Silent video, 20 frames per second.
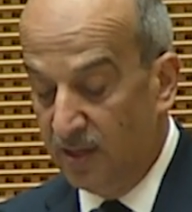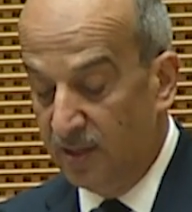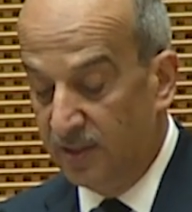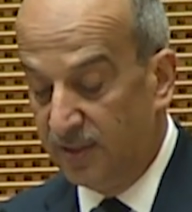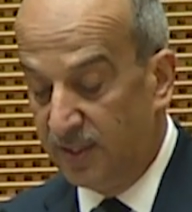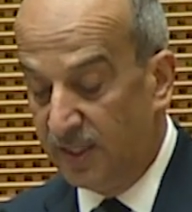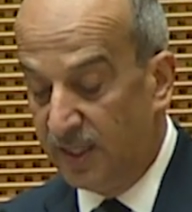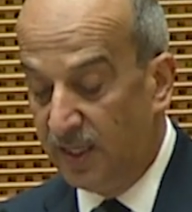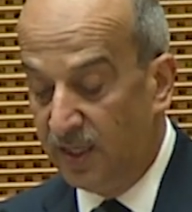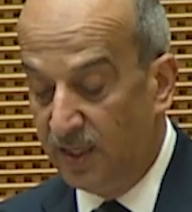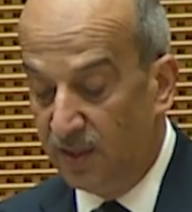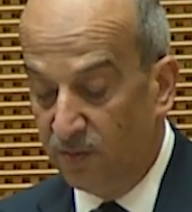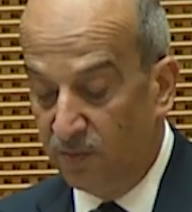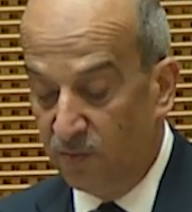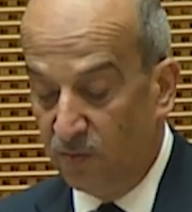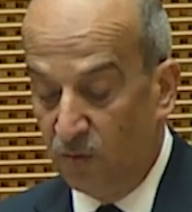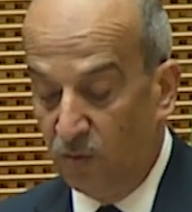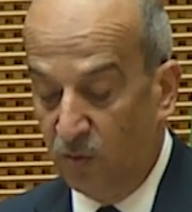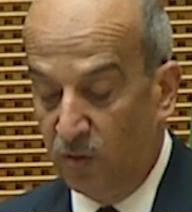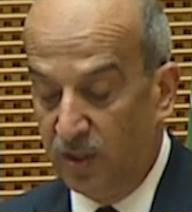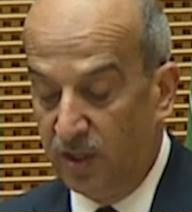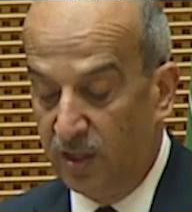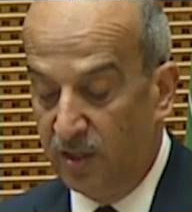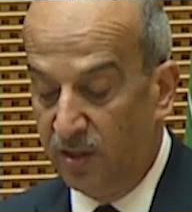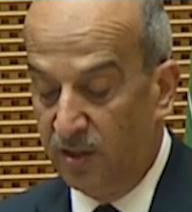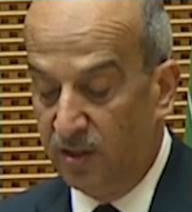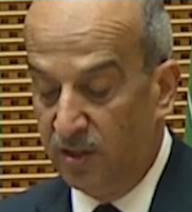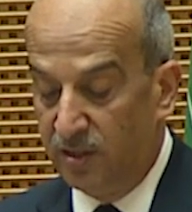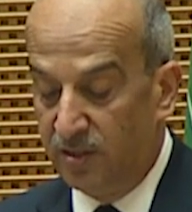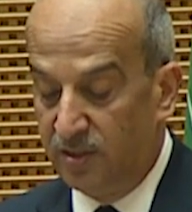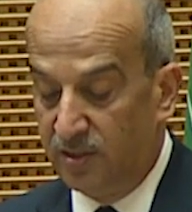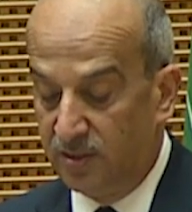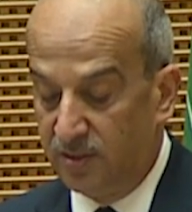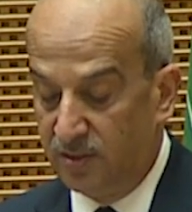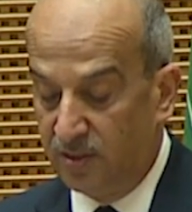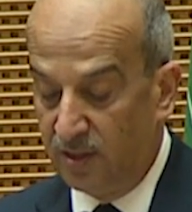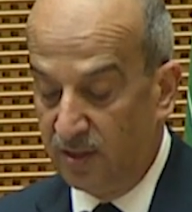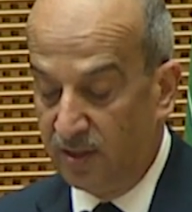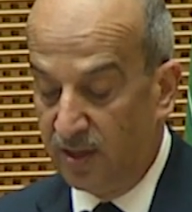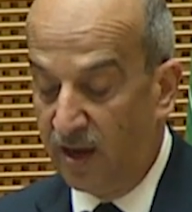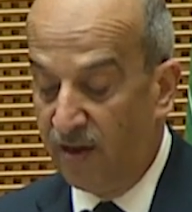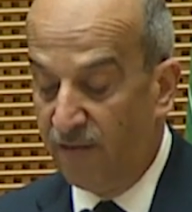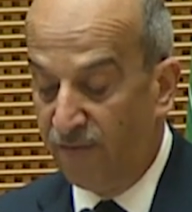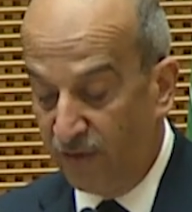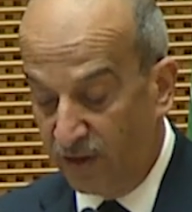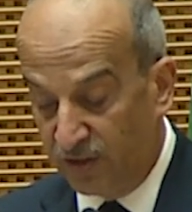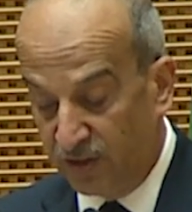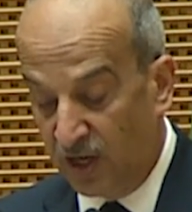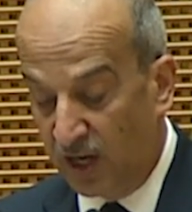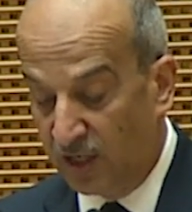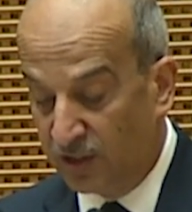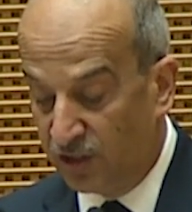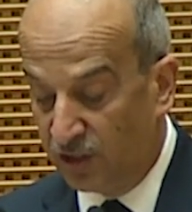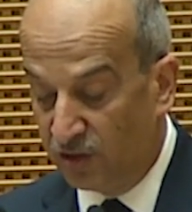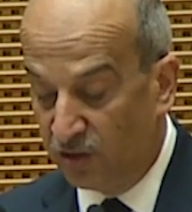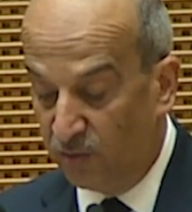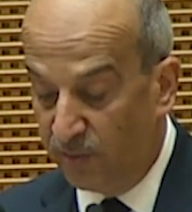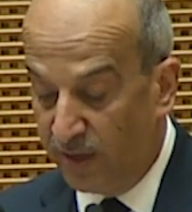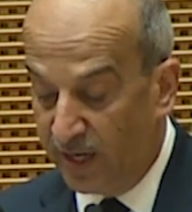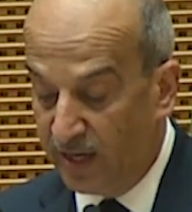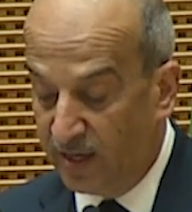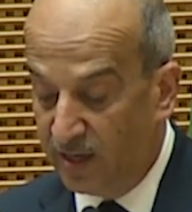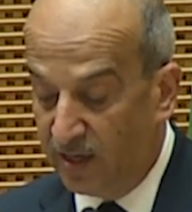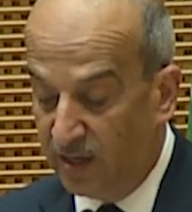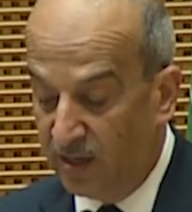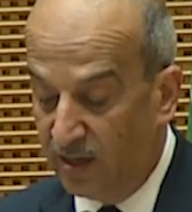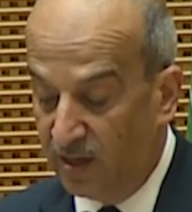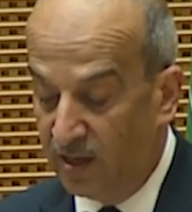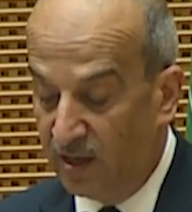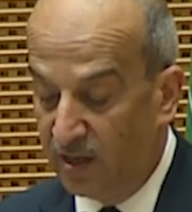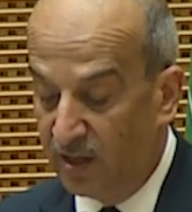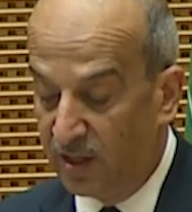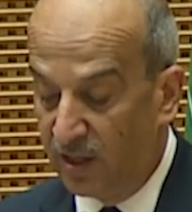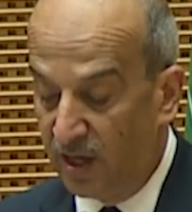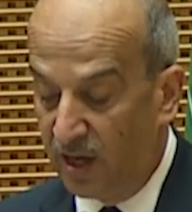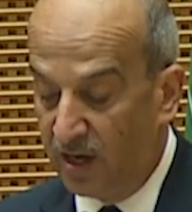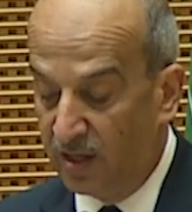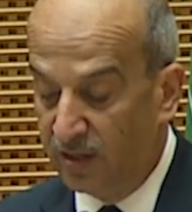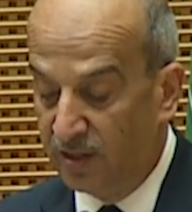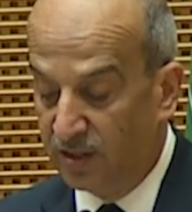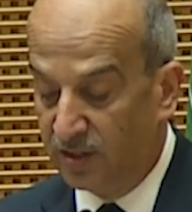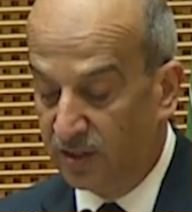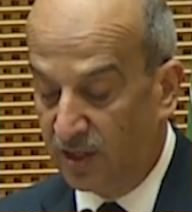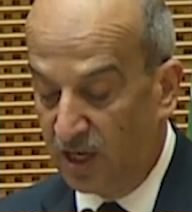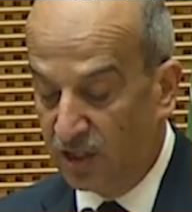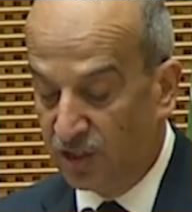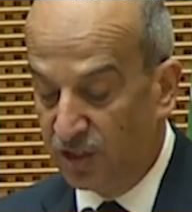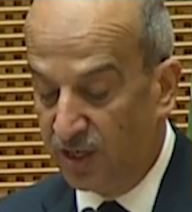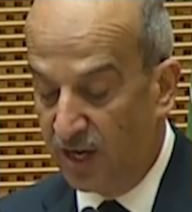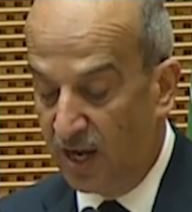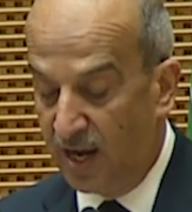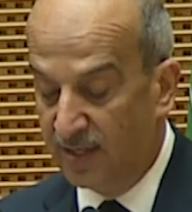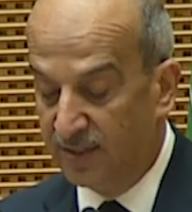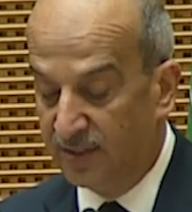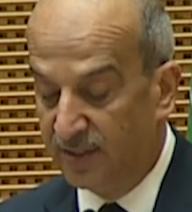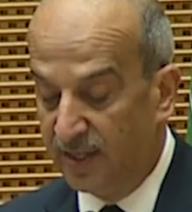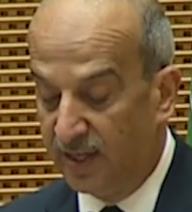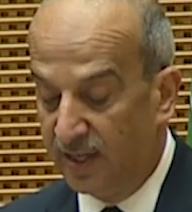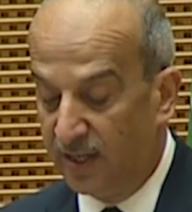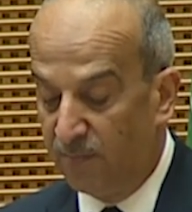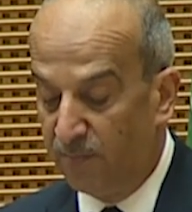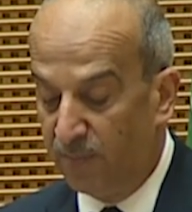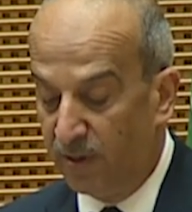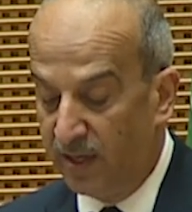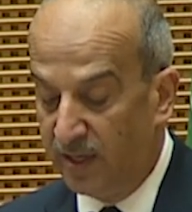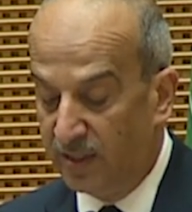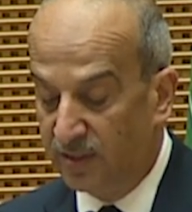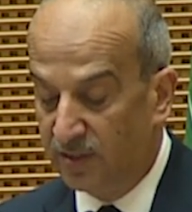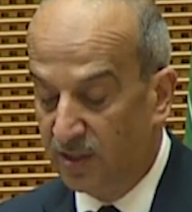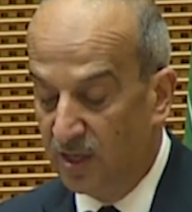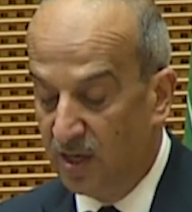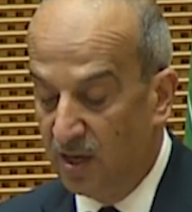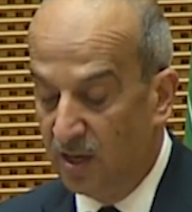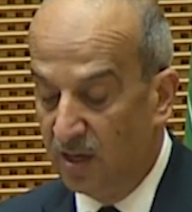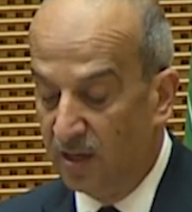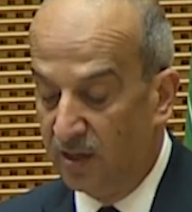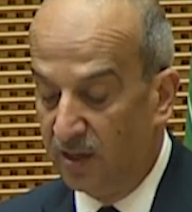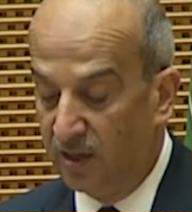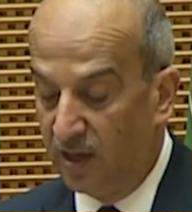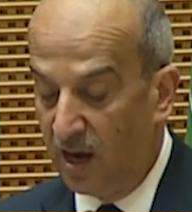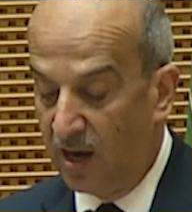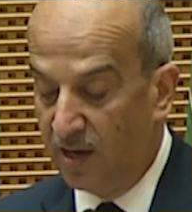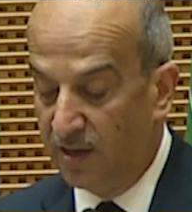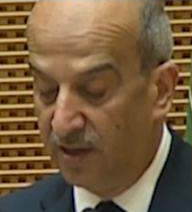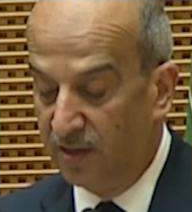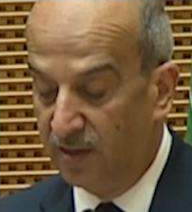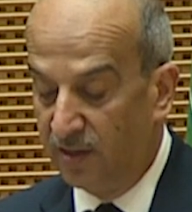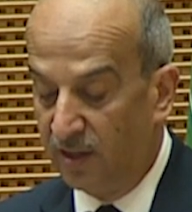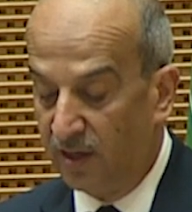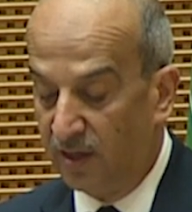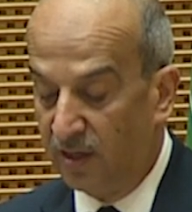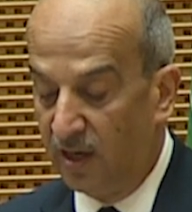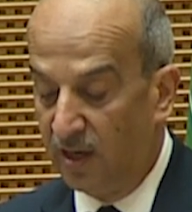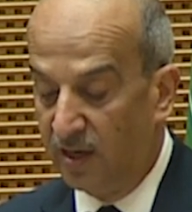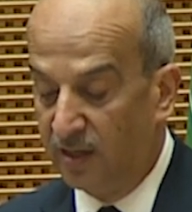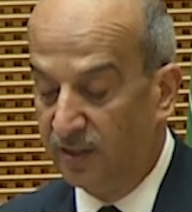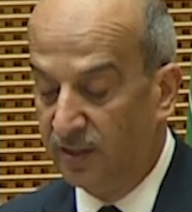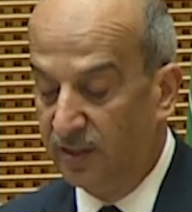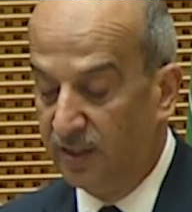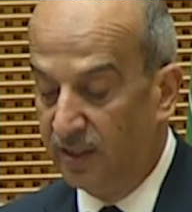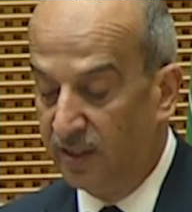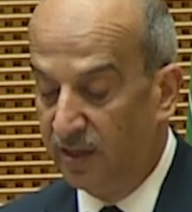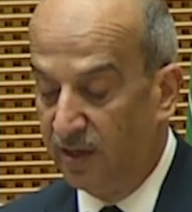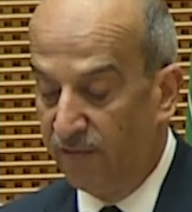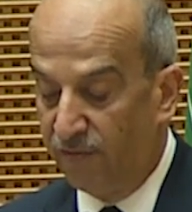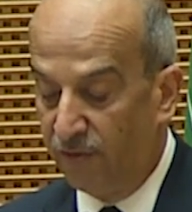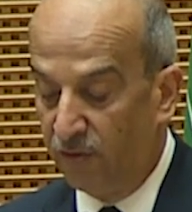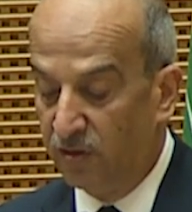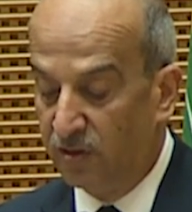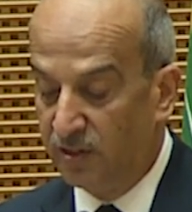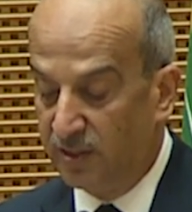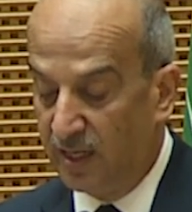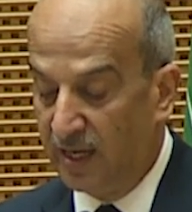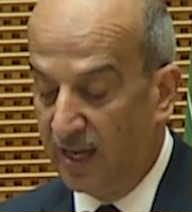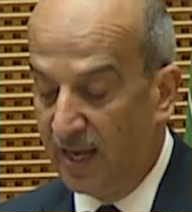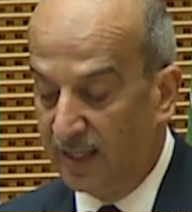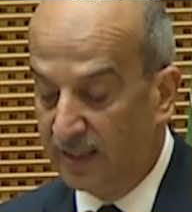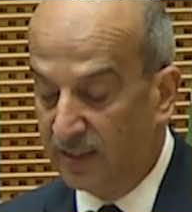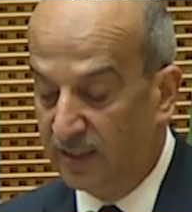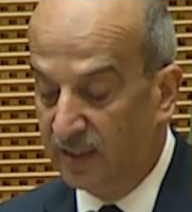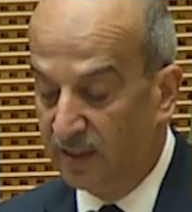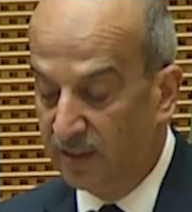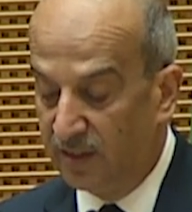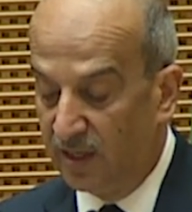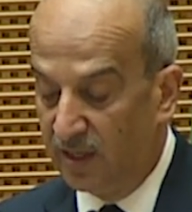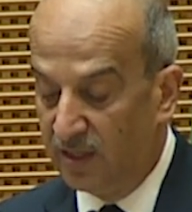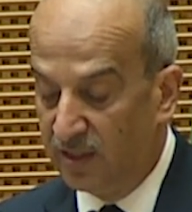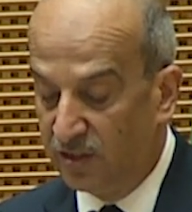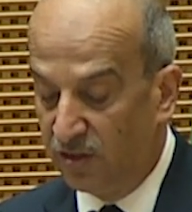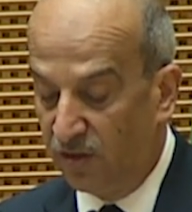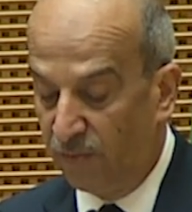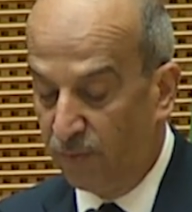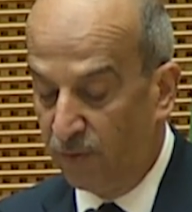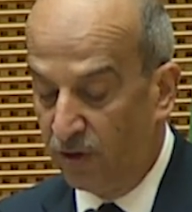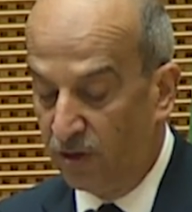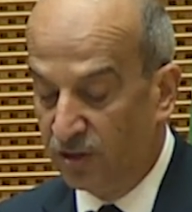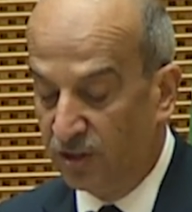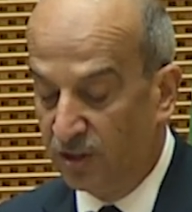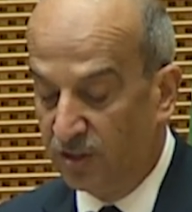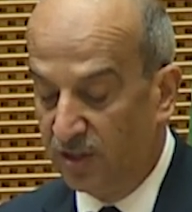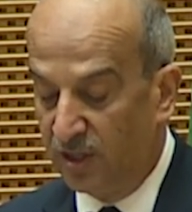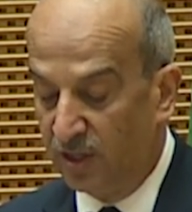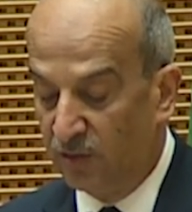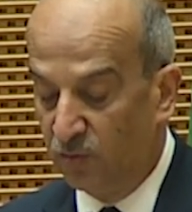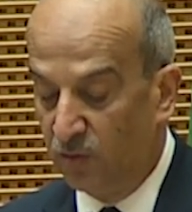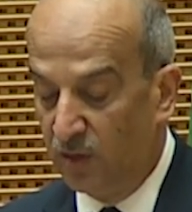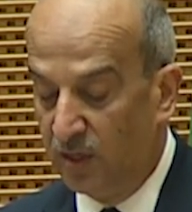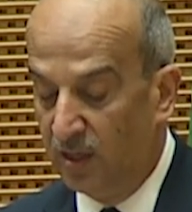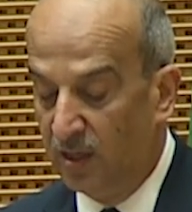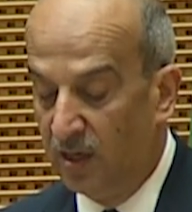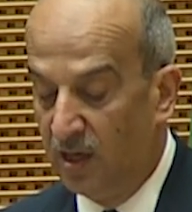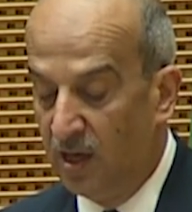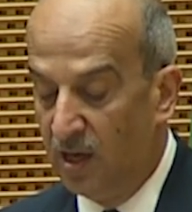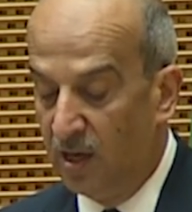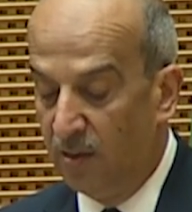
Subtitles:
C, within the infrastructure domain, a thorough discussion has taken place regarding the criteria for selecting the list of projects that will